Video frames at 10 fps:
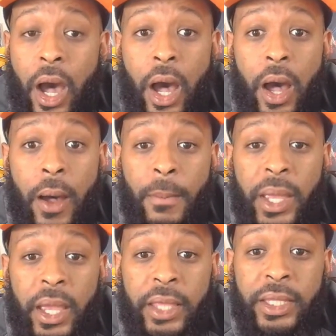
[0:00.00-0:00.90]

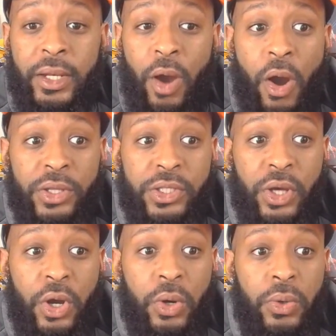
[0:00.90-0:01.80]
And then
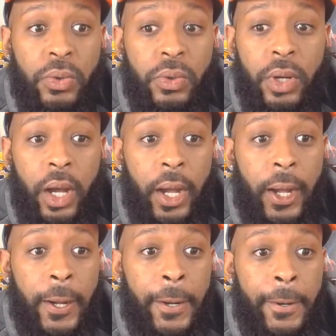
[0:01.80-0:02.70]
also,
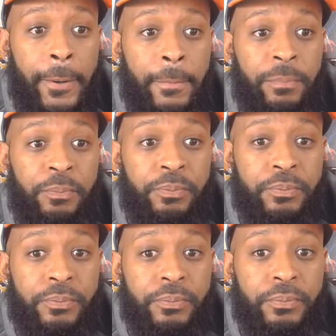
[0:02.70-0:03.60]

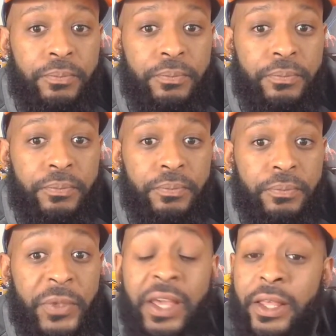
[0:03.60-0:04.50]

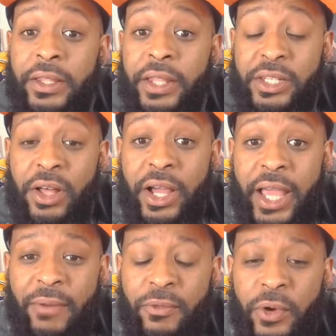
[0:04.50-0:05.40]
that's all
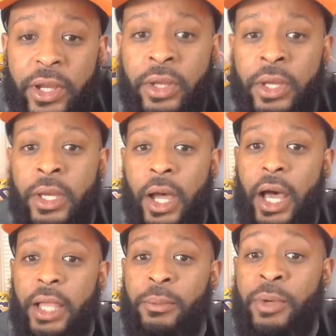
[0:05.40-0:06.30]
I got for you.
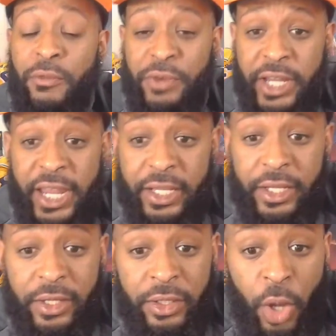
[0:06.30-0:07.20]
Don't forget,
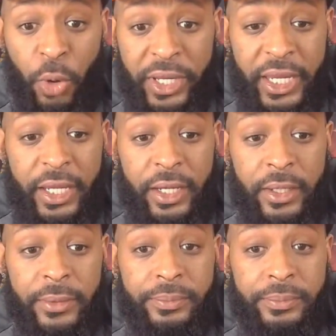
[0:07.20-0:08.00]
Loki